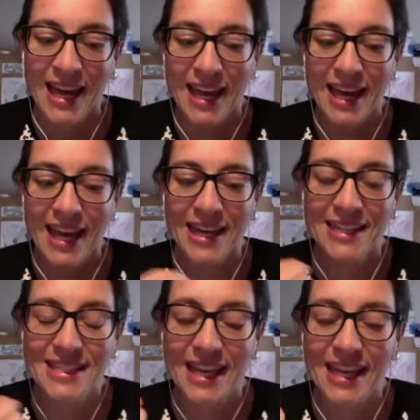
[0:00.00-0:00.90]

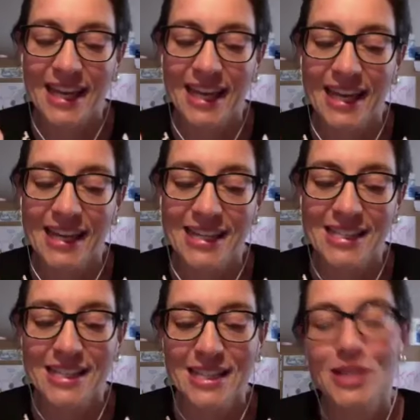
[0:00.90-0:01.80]
And it is
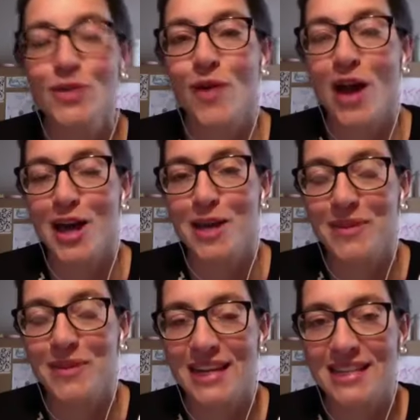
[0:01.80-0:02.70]

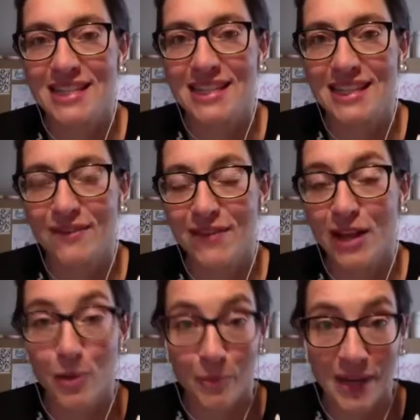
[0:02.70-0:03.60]
described as a
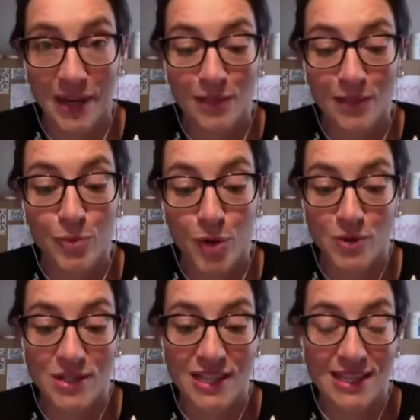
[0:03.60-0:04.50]
developmental
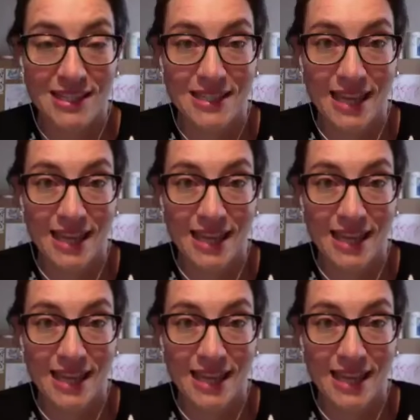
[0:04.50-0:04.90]
process.